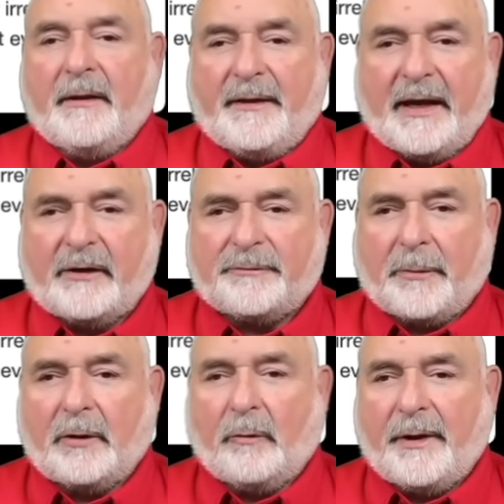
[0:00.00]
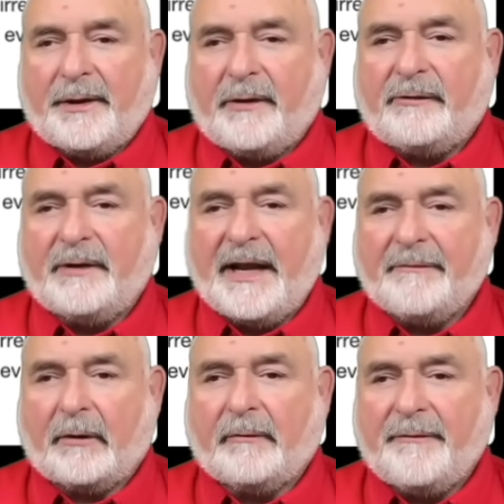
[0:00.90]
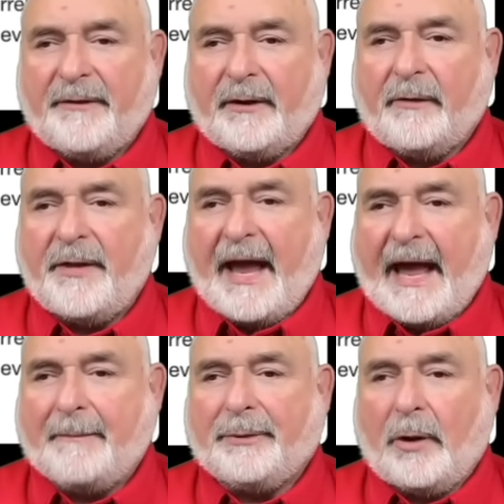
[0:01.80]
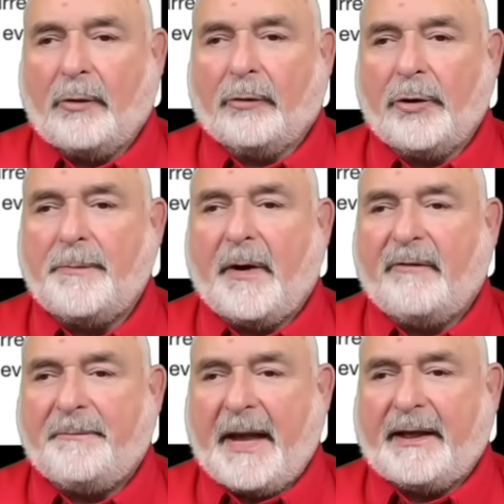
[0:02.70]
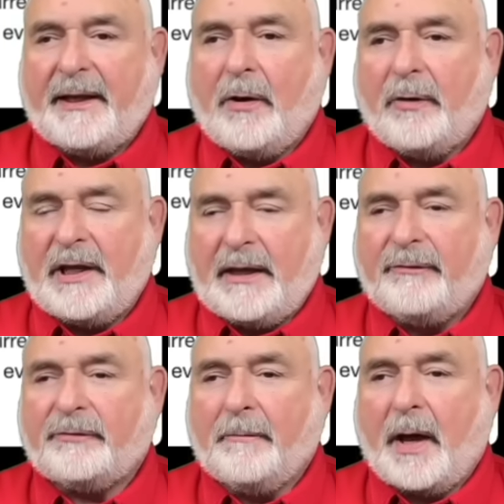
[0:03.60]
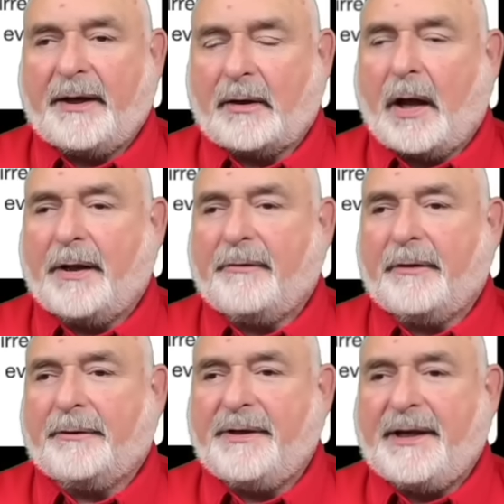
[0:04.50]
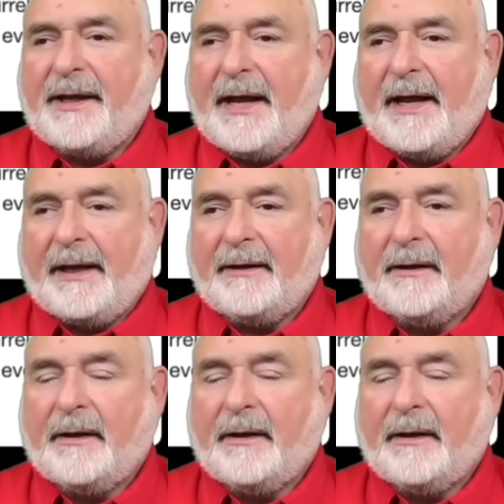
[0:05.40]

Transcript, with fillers: The expert witness never revealed the haplogroup of Peggy O'Keefe's mitochondrial DNA.